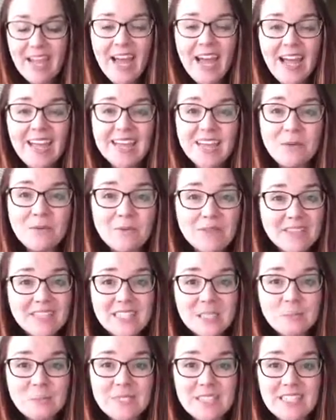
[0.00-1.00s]
I get
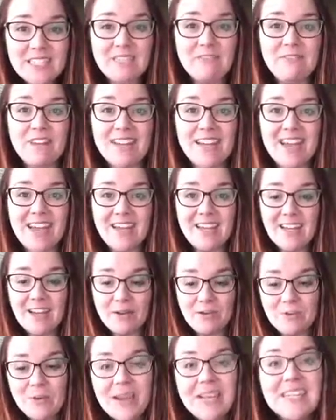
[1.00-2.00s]
really specific.
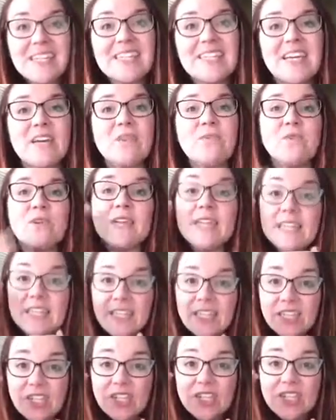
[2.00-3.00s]
I write it down for
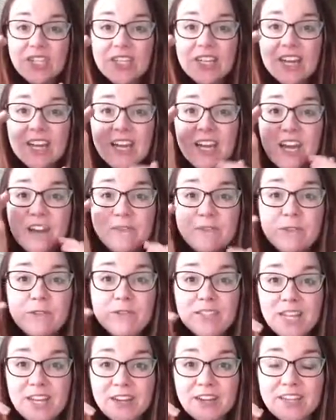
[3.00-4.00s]
each of
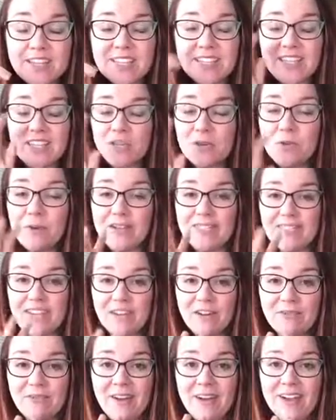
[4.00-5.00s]
those areas that you
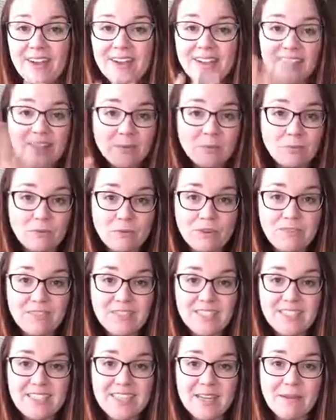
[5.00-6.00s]
identified in the
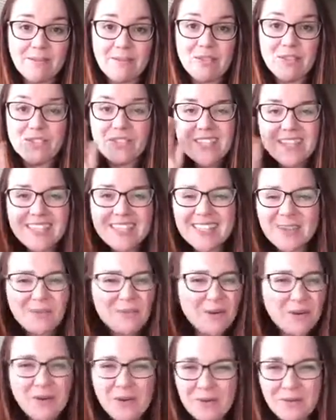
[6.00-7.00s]
previous steps. You just kind of say,
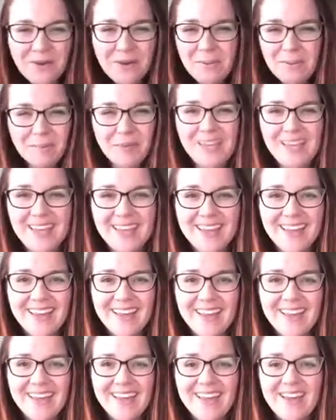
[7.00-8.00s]
where do I want to be?
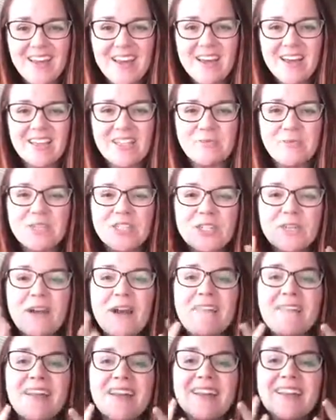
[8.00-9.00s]
Because once you
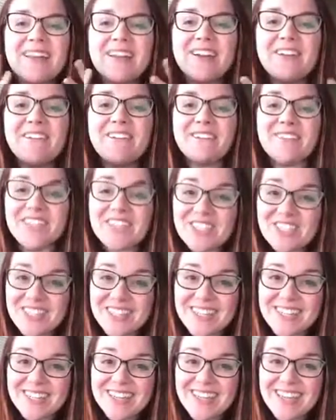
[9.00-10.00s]
have that clear
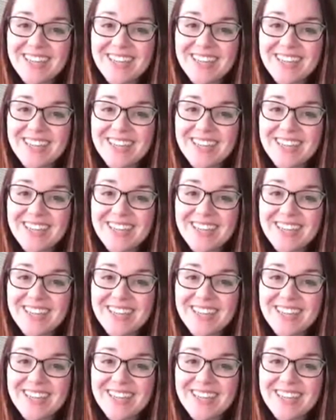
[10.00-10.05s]
vision,